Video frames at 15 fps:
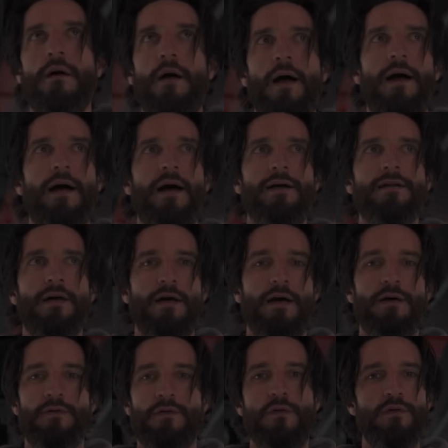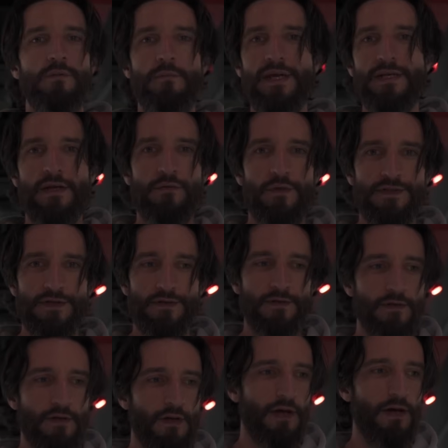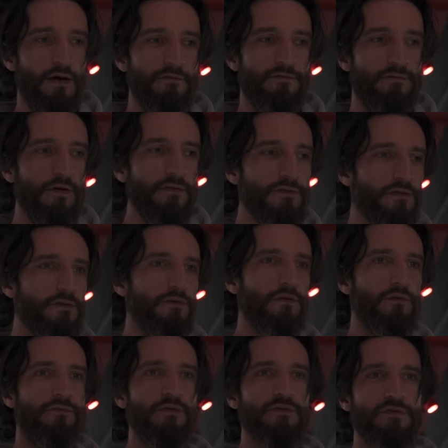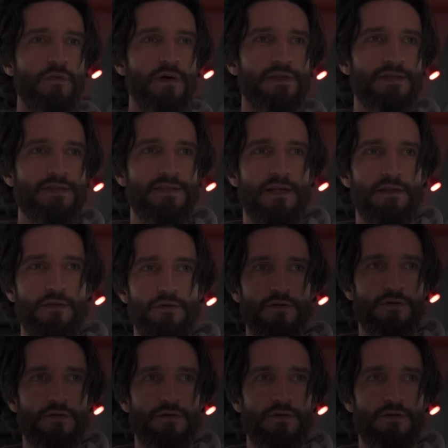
I don't know, many reasons. The first one is that